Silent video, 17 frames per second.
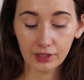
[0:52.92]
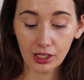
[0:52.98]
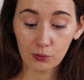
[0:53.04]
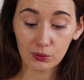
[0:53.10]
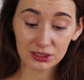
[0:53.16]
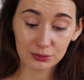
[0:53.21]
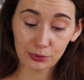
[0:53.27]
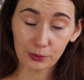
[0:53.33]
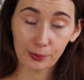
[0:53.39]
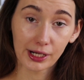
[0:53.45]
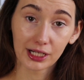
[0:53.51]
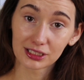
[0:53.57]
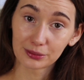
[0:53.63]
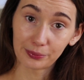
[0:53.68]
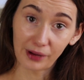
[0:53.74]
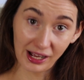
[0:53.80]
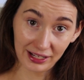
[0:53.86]
I wasn't
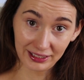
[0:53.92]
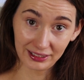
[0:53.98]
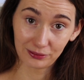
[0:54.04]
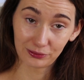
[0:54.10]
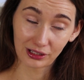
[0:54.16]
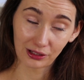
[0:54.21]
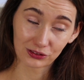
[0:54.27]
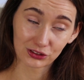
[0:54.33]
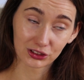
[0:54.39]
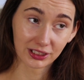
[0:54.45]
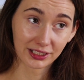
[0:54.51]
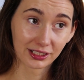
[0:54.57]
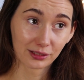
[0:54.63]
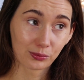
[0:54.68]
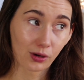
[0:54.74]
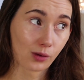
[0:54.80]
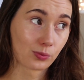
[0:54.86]
prepared to buy it without
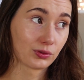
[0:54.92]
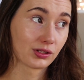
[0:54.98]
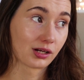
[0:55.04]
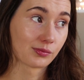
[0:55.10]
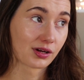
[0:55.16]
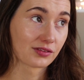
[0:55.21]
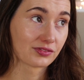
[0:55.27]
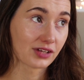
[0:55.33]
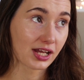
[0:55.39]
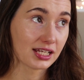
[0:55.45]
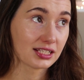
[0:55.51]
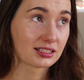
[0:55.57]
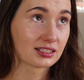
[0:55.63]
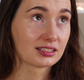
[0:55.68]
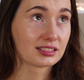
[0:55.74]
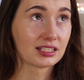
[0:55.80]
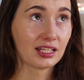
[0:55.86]
trying it properly on my
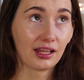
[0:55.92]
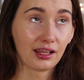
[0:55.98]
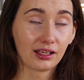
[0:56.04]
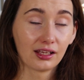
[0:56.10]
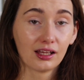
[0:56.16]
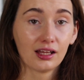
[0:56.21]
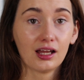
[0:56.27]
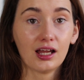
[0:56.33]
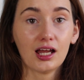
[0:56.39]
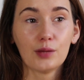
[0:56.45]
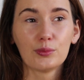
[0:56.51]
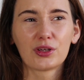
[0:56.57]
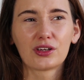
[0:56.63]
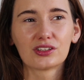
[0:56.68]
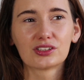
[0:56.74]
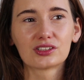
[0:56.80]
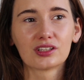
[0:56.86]
face and seeing,
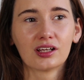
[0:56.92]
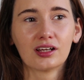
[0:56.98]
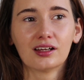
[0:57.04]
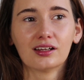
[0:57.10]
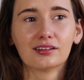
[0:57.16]
because